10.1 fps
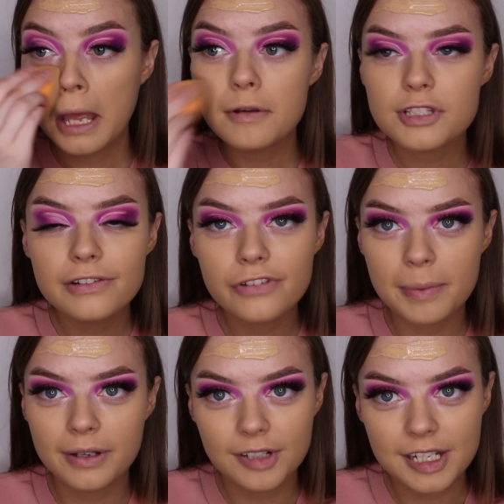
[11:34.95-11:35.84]
It's only
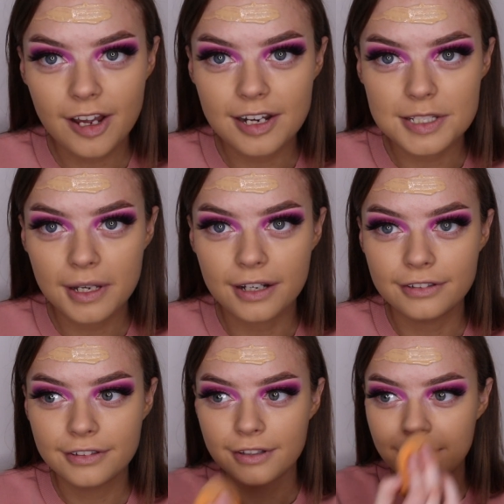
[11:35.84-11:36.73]
£5.99 as
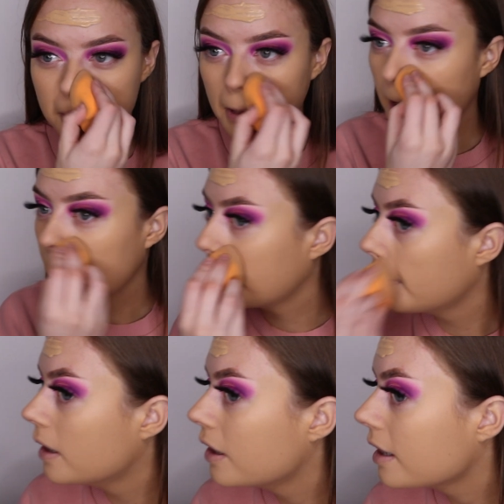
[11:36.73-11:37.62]
well.
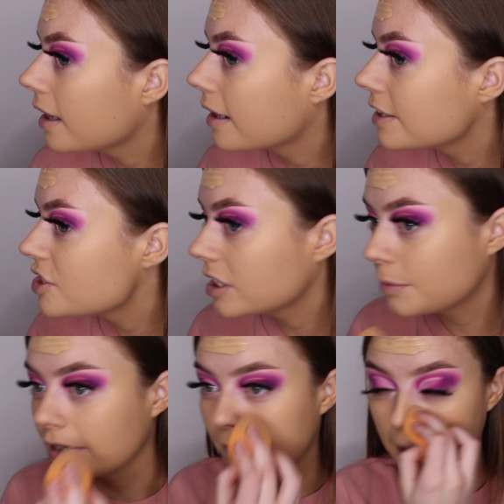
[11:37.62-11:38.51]
And I
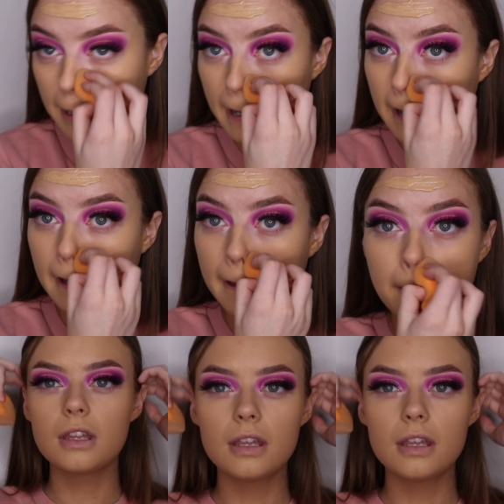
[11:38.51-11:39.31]
genuinely really like it.